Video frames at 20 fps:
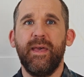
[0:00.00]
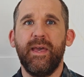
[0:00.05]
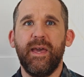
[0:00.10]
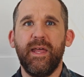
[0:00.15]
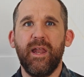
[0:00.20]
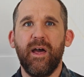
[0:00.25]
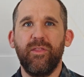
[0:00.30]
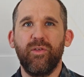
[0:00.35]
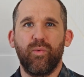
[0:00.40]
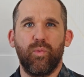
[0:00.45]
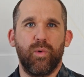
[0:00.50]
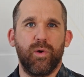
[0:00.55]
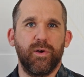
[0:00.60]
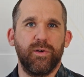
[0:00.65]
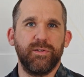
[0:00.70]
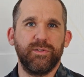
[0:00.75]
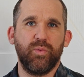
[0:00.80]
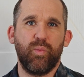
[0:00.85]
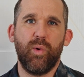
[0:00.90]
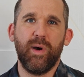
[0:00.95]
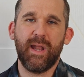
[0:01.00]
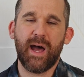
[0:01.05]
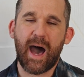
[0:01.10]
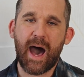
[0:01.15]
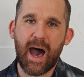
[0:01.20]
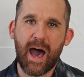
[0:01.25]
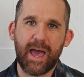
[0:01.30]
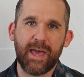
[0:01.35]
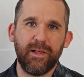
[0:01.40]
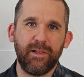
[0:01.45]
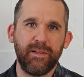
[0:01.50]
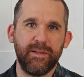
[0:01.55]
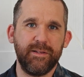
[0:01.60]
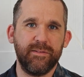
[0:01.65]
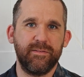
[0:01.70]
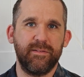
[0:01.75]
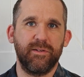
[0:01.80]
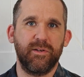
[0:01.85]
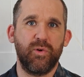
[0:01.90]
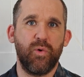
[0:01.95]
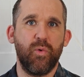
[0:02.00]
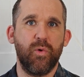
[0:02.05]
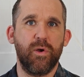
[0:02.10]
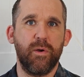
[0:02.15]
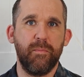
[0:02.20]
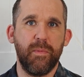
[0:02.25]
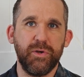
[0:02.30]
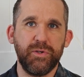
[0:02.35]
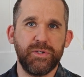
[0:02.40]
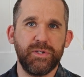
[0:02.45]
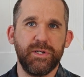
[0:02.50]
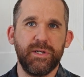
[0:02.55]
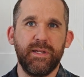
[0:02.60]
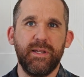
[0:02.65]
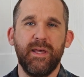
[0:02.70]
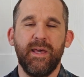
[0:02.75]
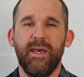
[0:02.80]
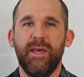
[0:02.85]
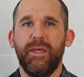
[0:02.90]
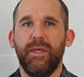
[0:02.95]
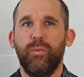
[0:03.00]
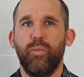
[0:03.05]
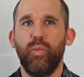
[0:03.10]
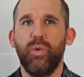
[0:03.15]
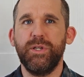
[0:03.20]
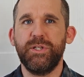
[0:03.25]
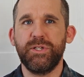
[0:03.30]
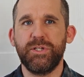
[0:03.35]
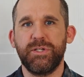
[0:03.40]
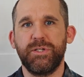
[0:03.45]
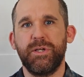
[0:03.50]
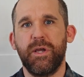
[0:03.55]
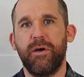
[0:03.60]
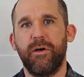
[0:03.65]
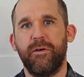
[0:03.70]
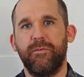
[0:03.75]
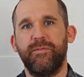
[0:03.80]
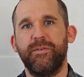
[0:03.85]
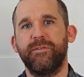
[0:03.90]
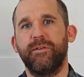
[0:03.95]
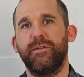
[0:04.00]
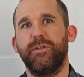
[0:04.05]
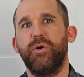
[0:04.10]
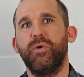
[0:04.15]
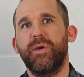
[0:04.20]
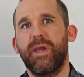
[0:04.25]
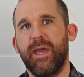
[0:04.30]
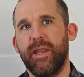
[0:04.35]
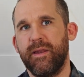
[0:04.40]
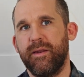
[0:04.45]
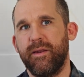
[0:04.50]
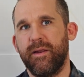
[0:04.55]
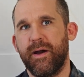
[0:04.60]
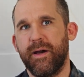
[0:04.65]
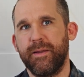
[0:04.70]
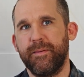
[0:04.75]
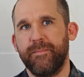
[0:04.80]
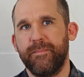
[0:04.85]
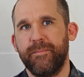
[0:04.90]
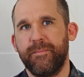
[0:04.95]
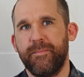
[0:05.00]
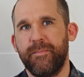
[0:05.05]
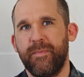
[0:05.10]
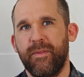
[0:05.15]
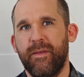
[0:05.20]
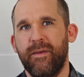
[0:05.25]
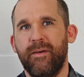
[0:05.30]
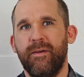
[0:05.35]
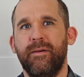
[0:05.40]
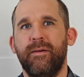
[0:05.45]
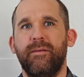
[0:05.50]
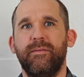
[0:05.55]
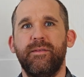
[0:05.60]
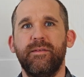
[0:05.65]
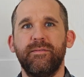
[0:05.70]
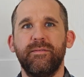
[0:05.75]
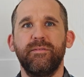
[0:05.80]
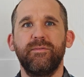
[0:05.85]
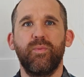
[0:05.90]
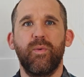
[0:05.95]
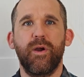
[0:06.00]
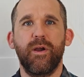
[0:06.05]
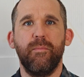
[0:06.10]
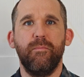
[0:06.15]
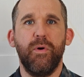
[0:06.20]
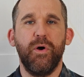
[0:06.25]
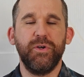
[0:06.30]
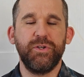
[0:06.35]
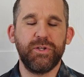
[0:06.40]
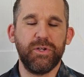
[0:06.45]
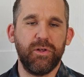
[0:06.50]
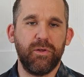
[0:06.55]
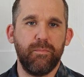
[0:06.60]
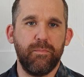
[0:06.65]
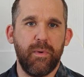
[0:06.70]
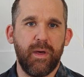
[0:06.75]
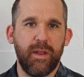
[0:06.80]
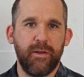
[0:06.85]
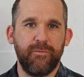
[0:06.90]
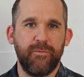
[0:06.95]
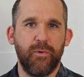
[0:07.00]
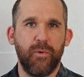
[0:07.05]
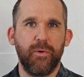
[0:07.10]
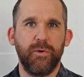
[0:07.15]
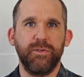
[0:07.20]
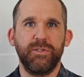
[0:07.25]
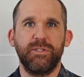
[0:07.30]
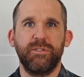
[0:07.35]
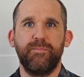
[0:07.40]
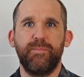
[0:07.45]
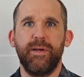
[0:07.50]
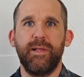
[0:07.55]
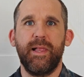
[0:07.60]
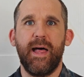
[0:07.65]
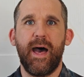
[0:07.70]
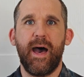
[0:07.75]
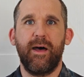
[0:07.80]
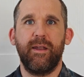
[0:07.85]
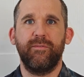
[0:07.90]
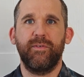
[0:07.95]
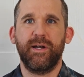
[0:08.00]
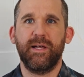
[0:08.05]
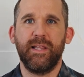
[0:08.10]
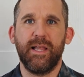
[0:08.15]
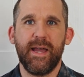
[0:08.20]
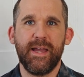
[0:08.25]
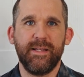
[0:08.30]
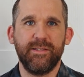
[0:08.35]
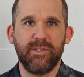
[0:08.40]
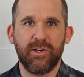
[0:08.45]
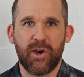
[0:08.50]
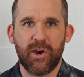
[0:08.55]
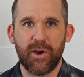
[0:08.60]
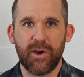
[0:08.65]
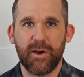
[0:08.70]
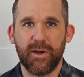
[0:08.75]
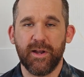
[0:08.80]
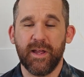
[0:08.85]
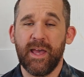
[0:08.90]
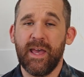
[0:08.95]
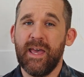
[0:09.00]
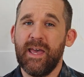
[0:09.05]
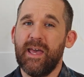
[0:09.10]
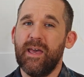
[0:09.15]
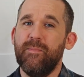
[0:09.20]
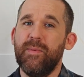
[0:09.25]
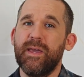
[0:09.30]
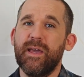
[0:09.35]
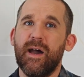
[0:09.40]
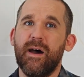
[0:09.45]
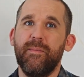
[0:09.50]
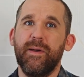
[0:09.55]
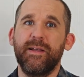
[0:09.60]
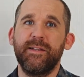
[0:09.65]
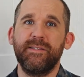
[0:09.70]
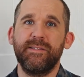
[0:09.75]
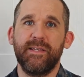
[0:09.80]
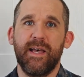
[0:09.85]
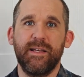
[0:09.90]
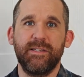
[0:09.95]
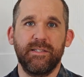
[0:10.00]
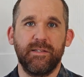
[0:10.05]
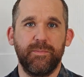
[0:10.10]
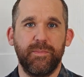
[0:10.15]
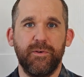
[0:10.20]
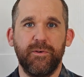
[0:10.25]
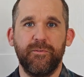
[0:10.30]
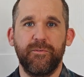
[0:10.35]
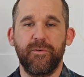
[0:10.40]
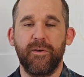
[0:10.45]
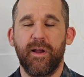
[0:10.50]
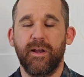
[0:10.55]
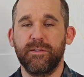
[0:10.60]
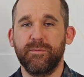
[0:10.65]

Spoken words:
In other words, what aisle is the core emotion and which shelf is it located on? This is where emotional metaphors spill out of a client's heart and become accessible for